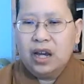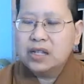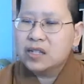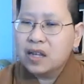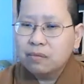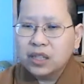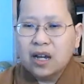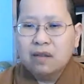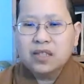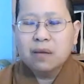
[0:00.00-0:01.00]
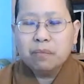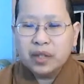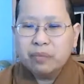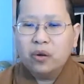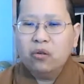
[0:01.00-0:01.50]
And sometimes some
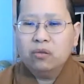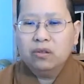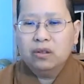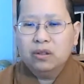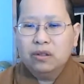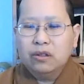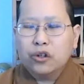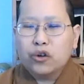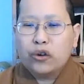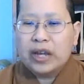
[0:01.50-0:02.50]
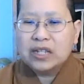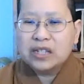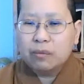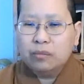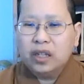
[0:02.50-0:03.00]
people create
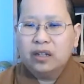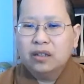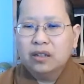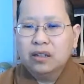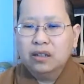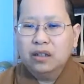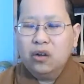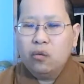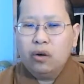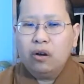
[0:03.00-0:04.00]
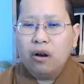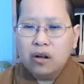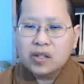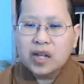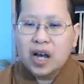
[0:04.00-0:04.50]
something will
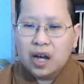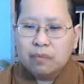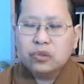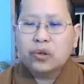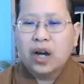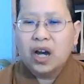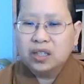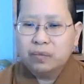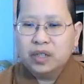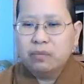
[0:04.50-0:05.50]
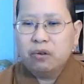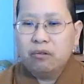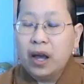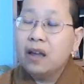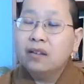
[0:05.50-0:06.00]
cause harm to other
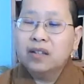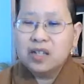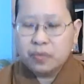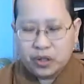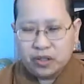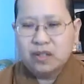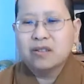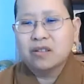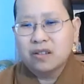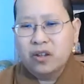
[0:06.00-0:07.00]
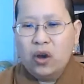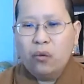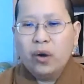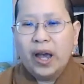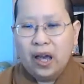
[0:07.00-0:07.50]
people. And these persons
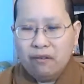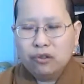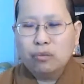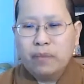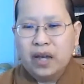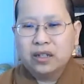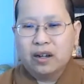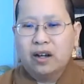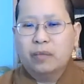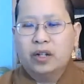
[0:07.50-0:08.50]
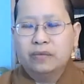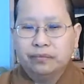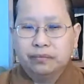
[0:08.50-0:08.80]
will have to bear the karma.